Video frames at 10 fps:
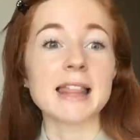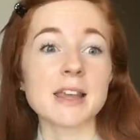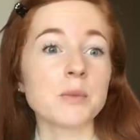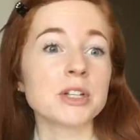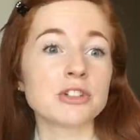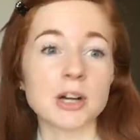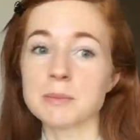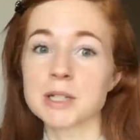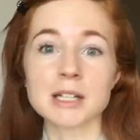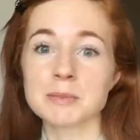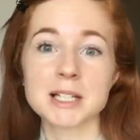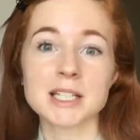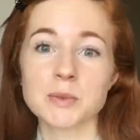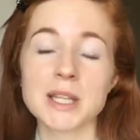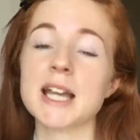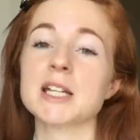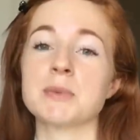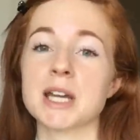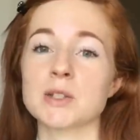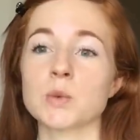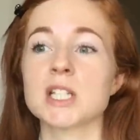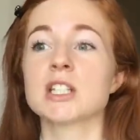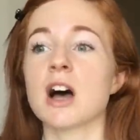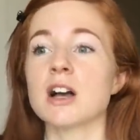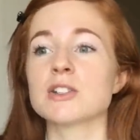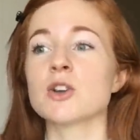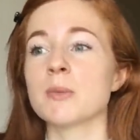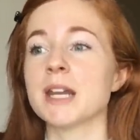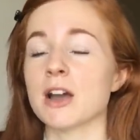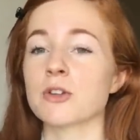And then we jumped on the place that we liked because we saw so many